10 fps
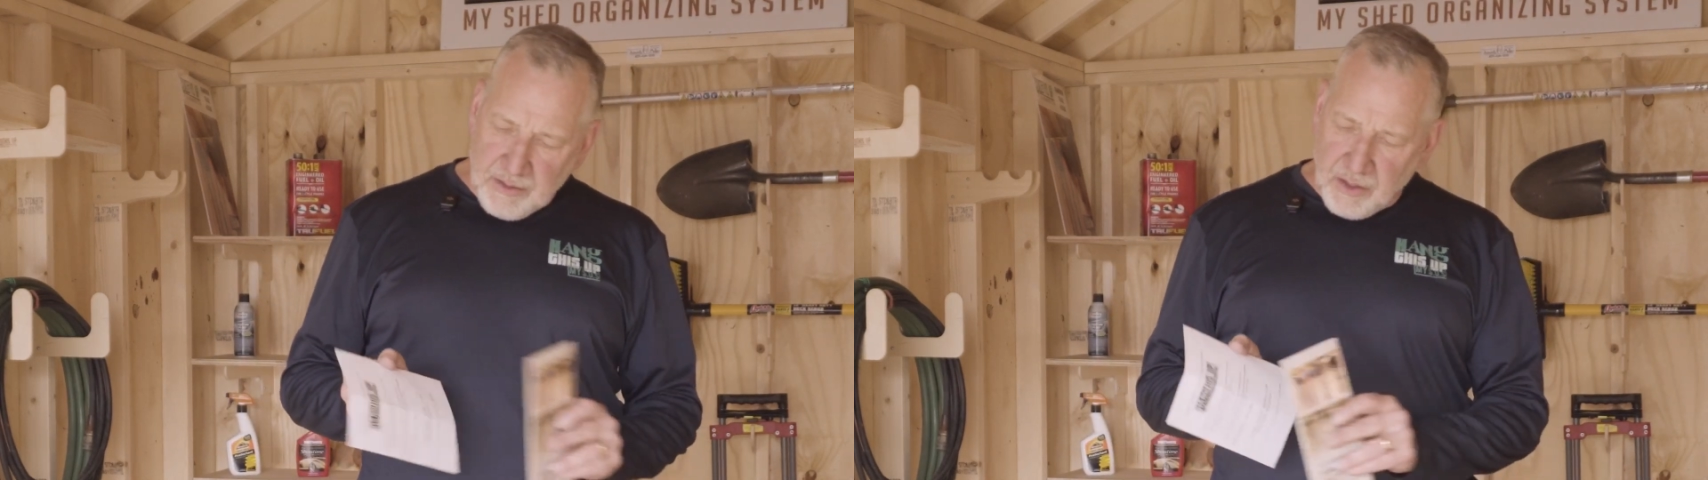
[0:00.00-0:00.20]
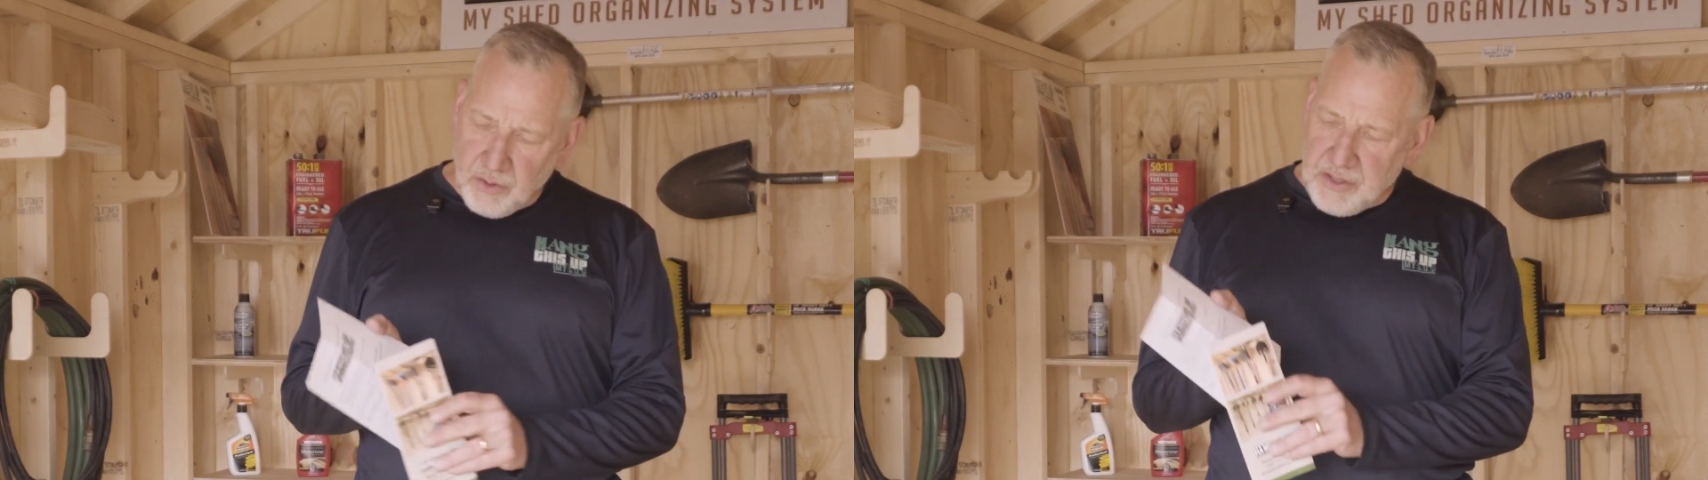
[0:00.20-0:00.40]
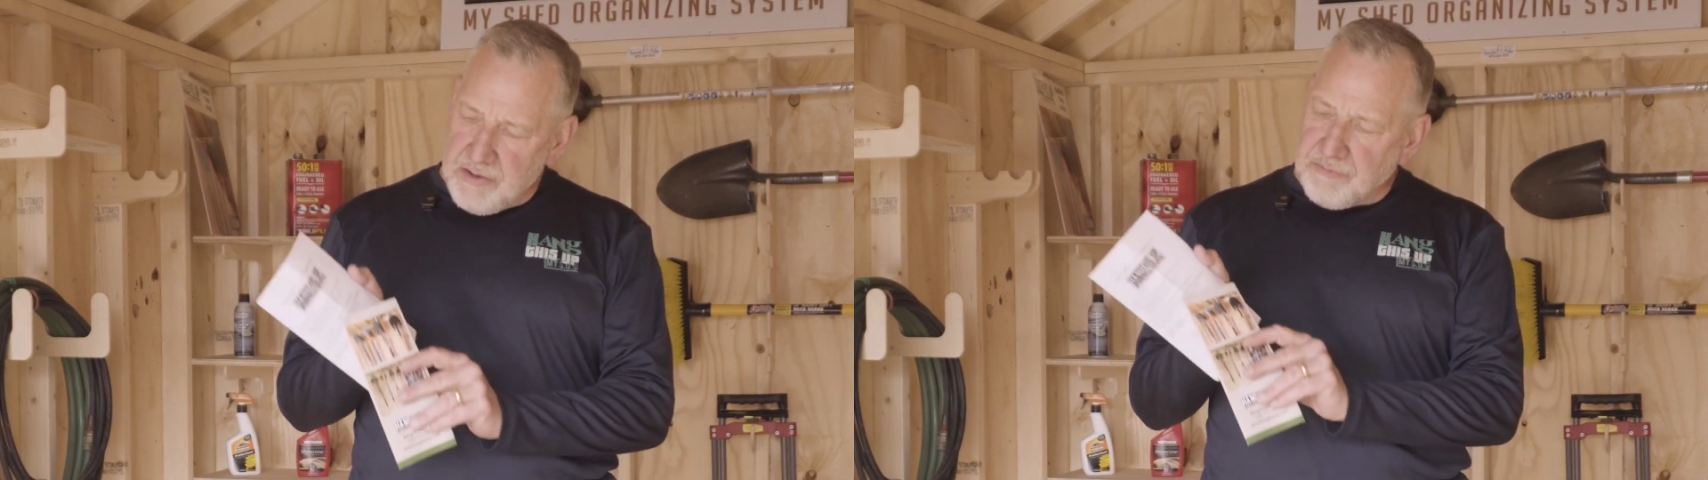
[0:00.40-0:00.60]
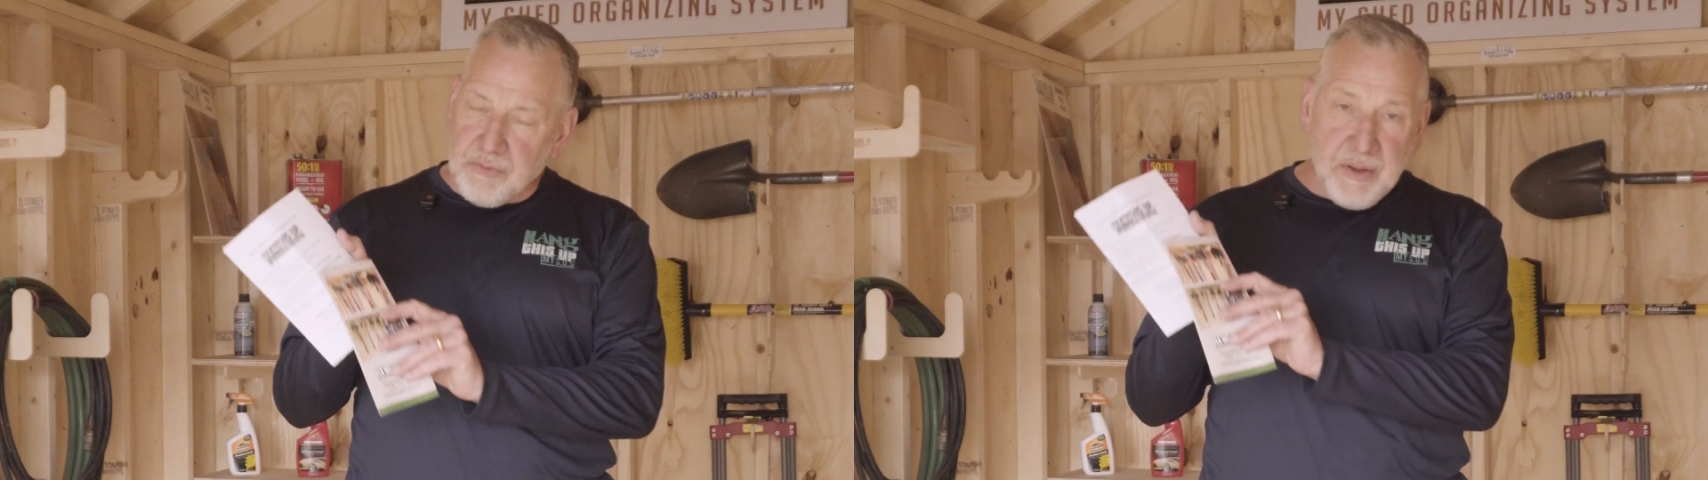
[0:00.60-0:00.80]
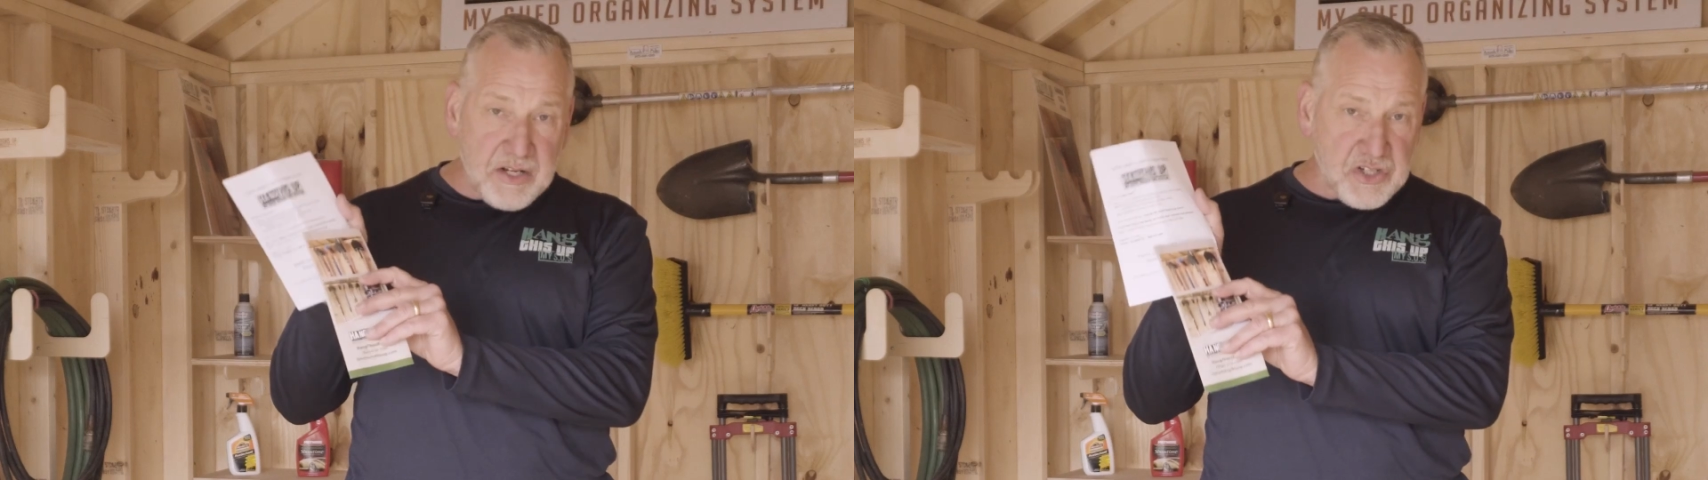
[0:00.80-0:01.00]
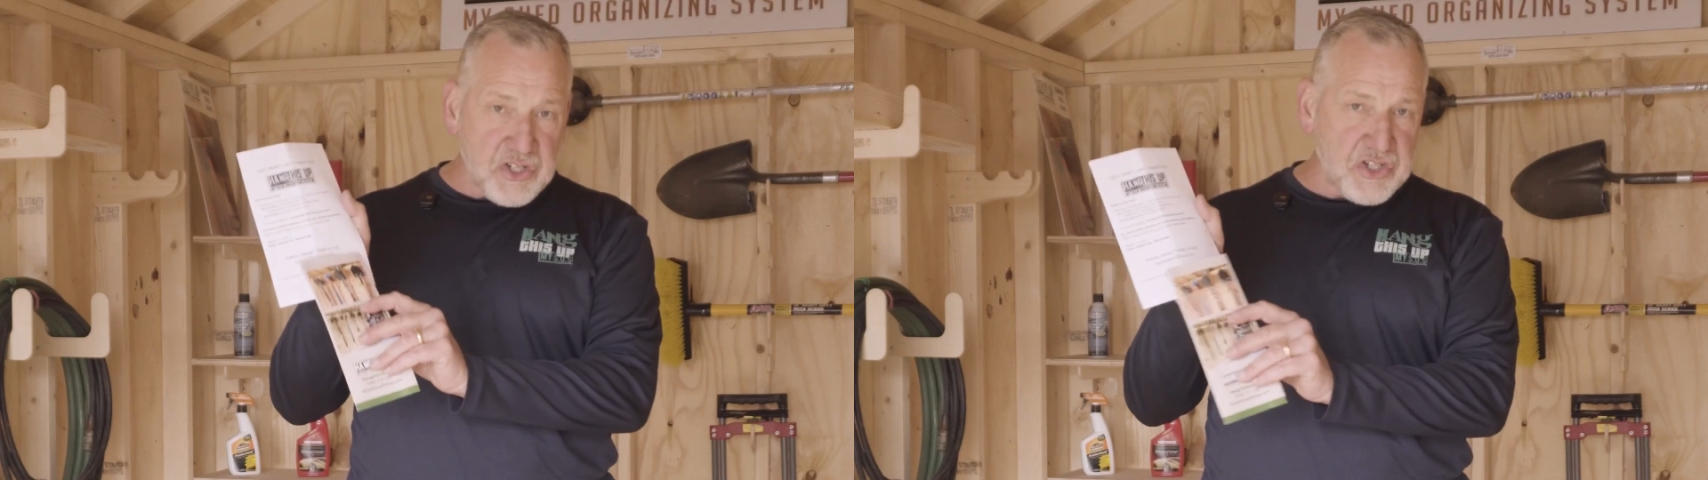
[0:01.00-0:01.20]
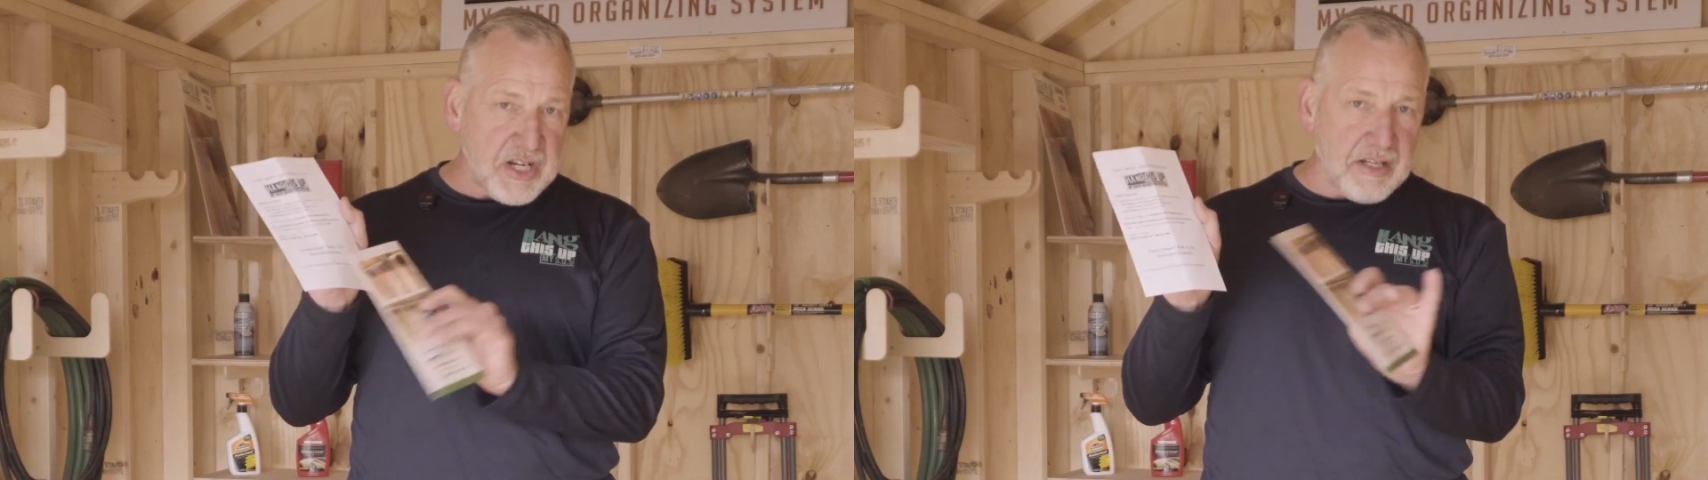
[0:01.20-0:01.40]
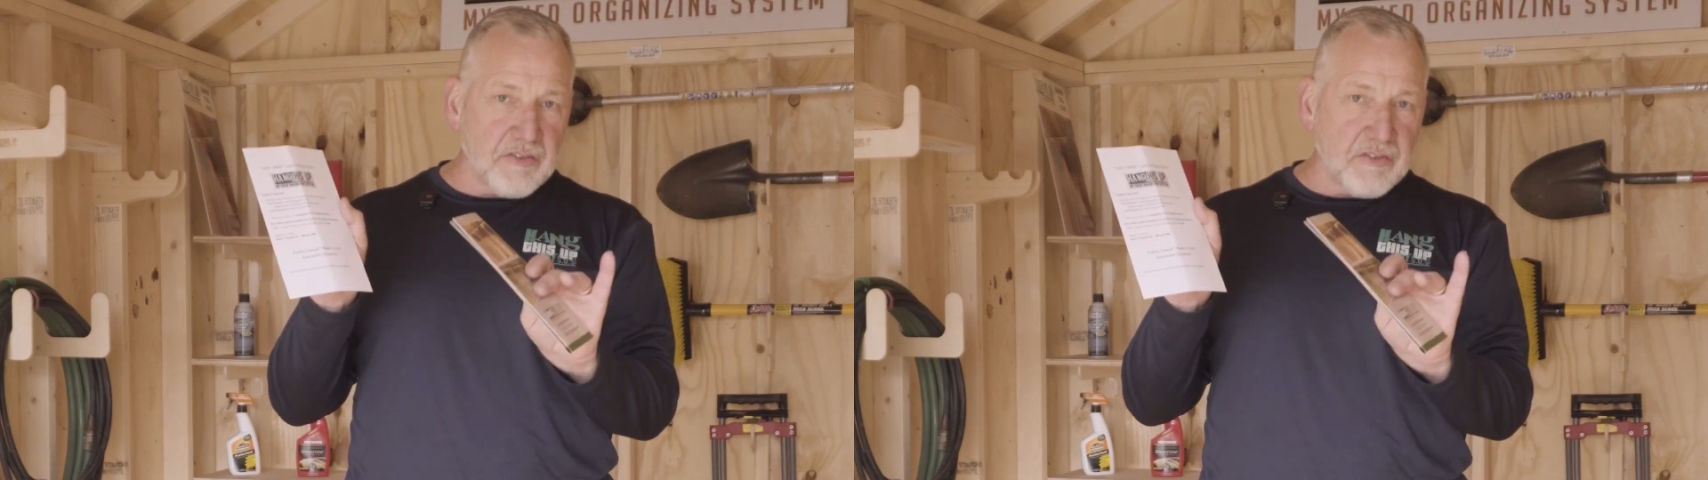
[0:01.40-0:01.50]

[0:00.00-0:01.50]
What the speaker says: little information sheet,